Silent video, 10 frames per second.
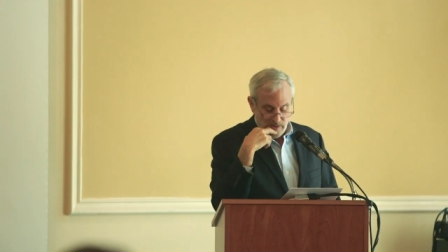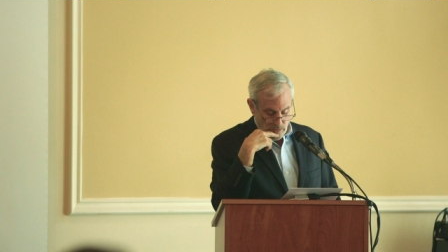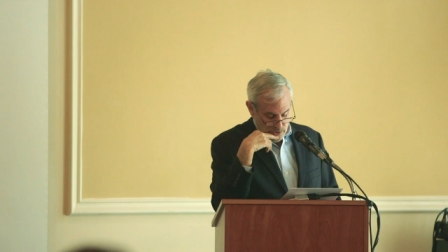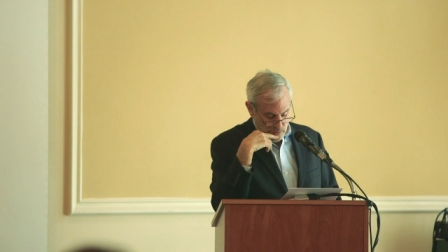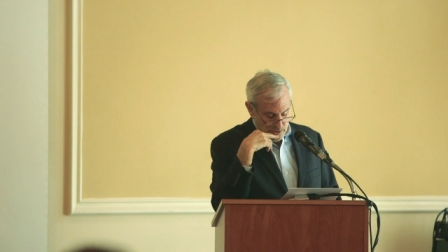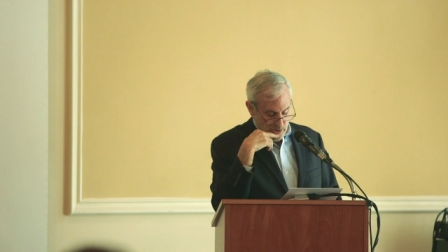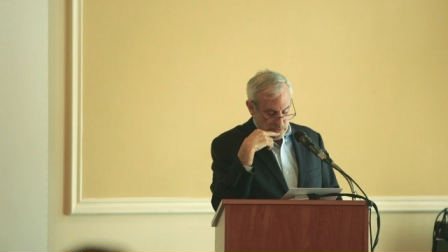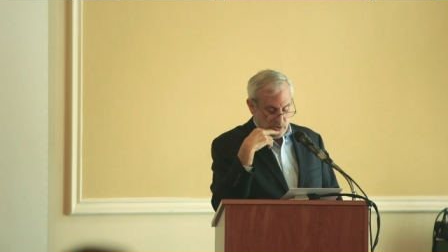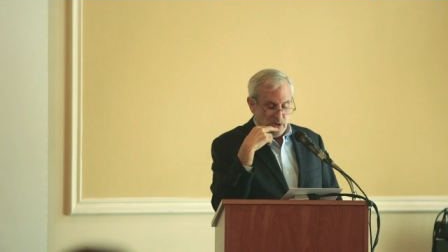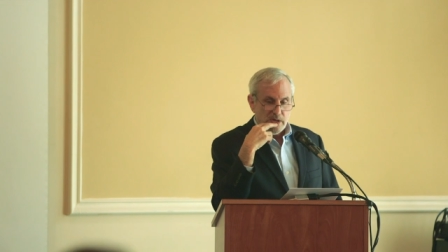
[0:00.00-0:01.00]
which we
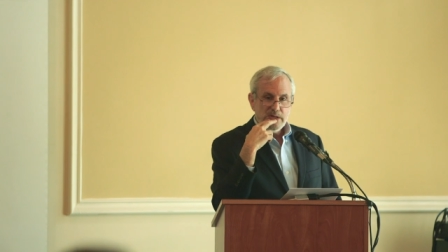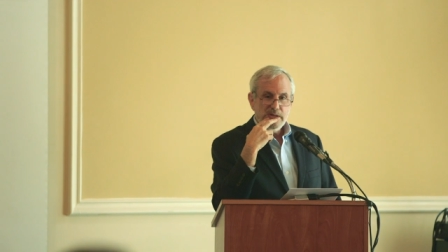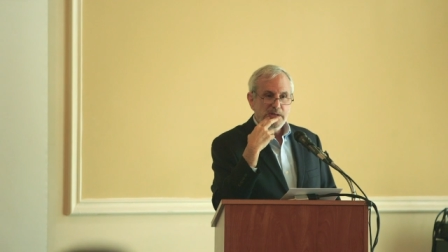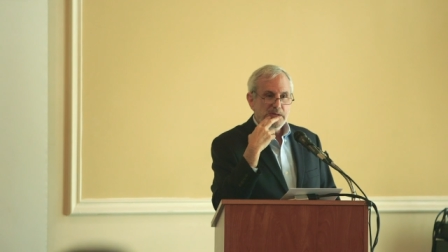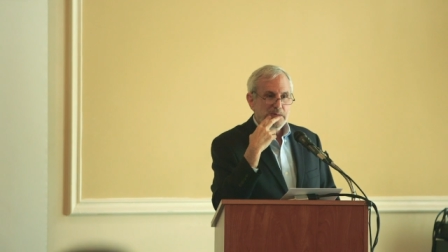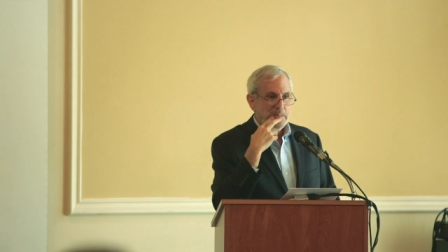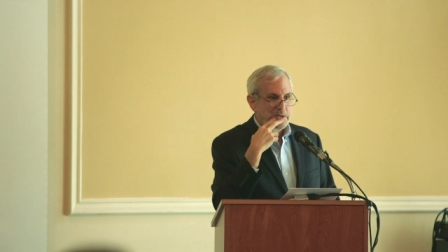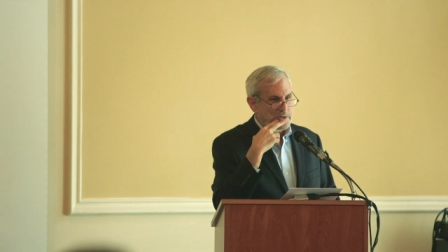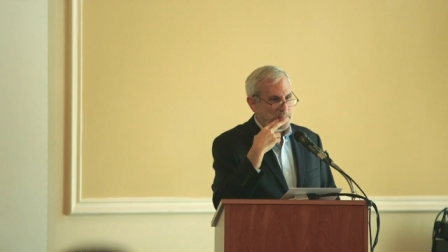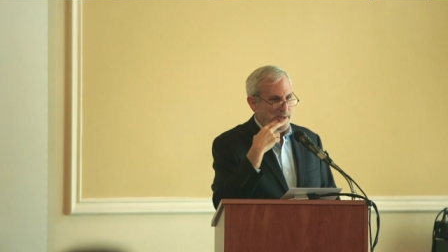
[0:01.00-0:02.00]
don't talk uh,
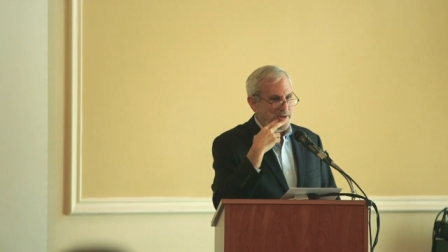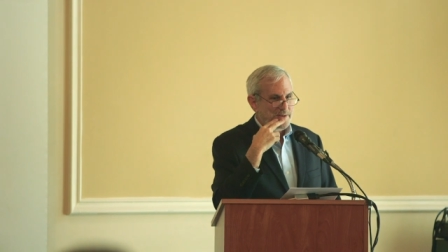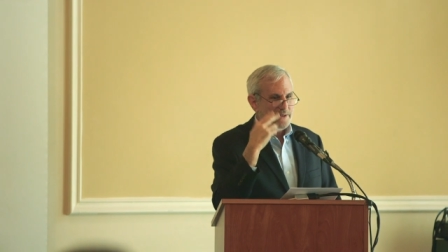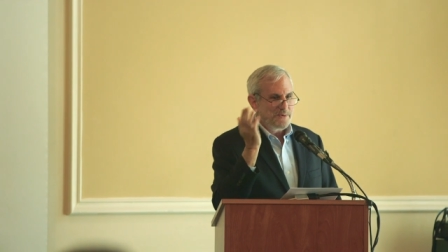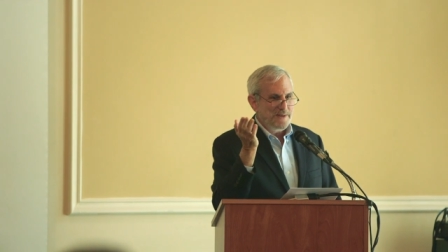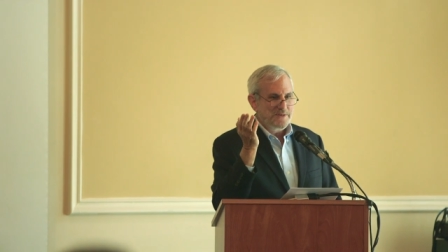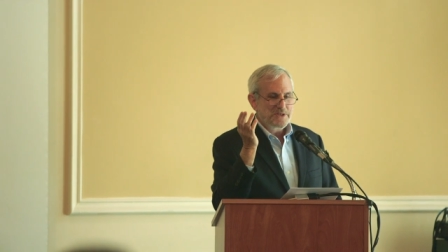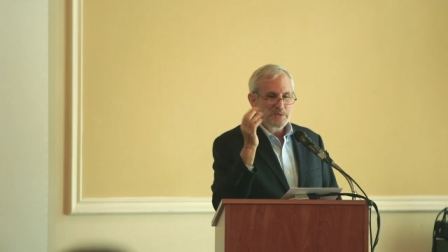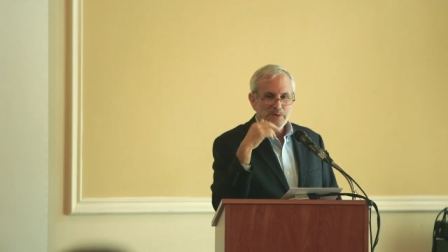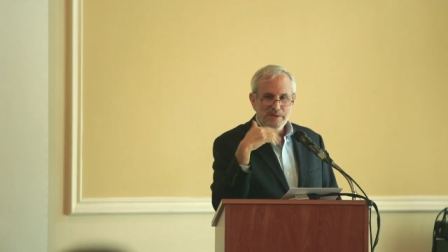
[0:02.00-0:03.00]
much about in the
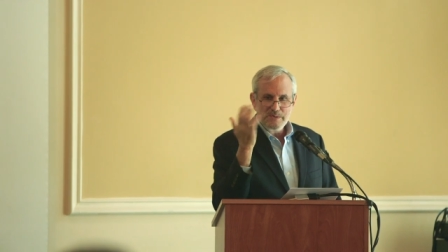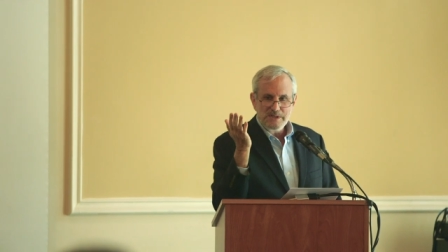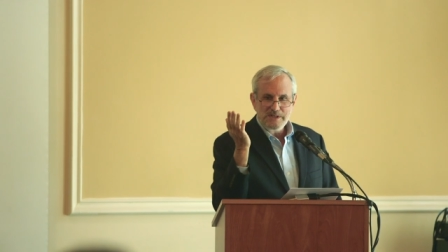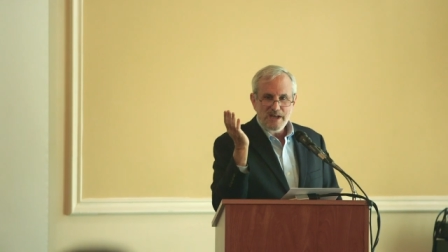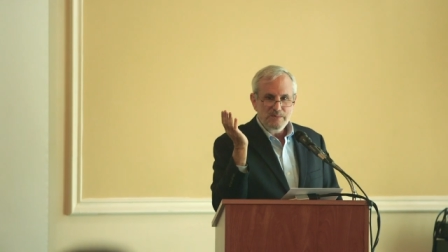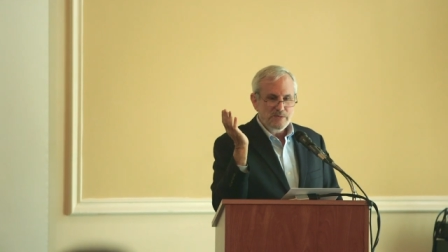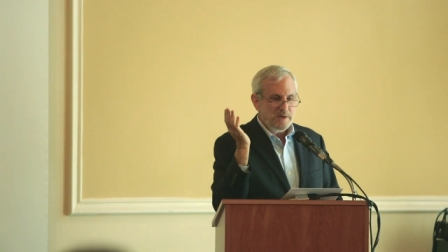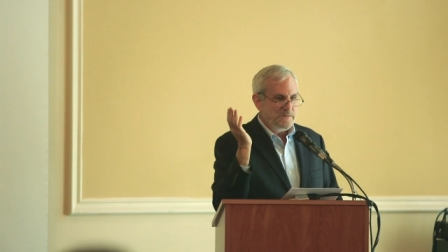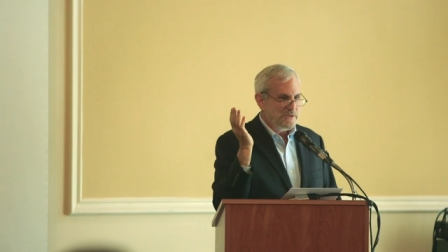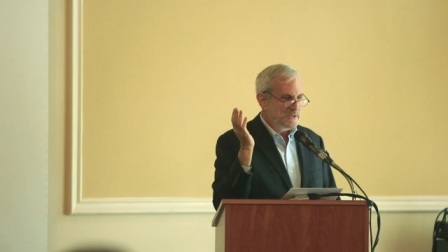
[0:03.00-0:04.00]
refugee world. There was a time when
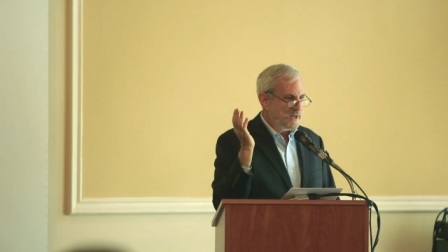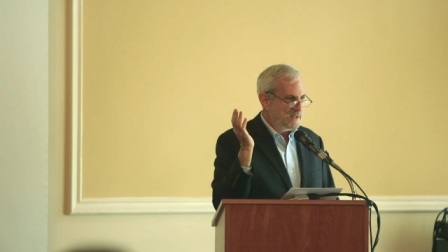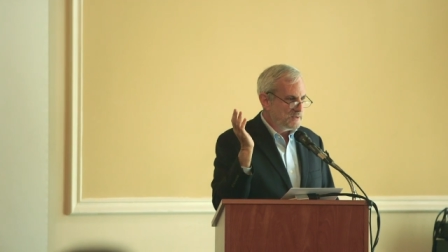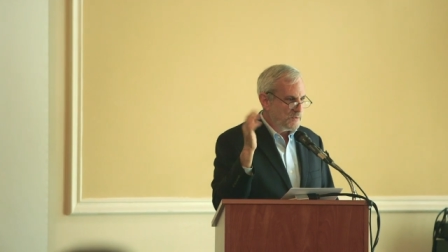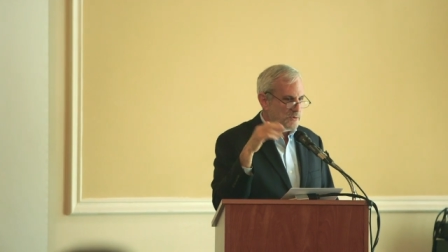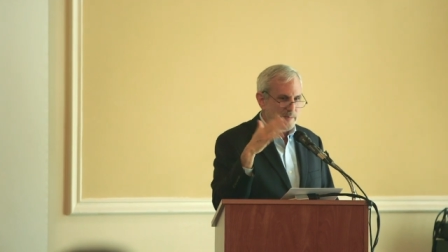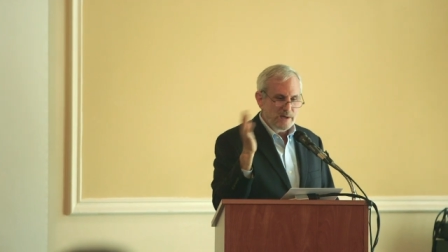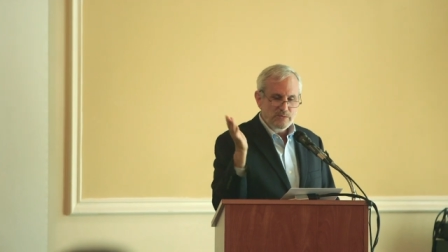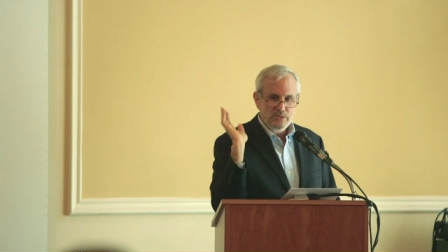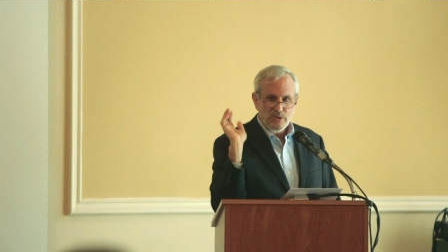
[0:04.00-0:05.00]
refugee scholars wrote
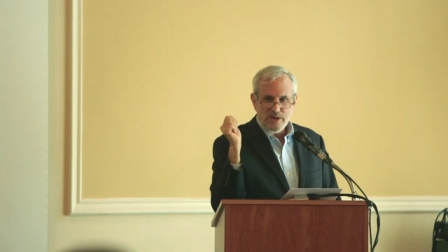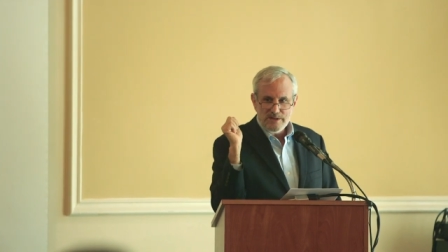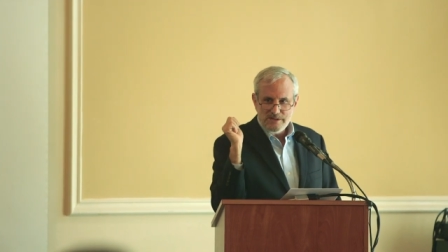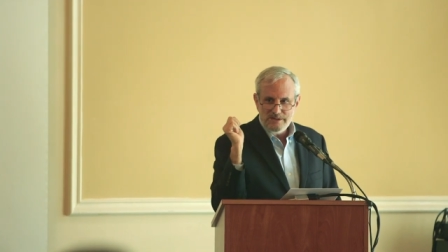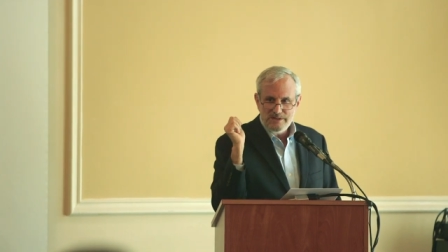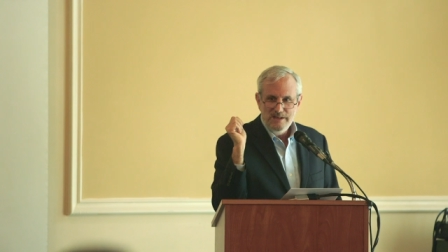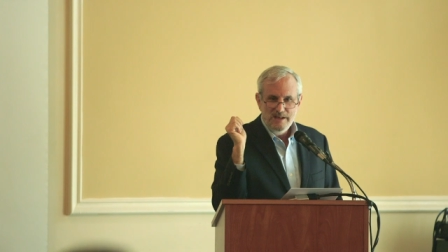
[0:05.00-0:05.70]
about root causes.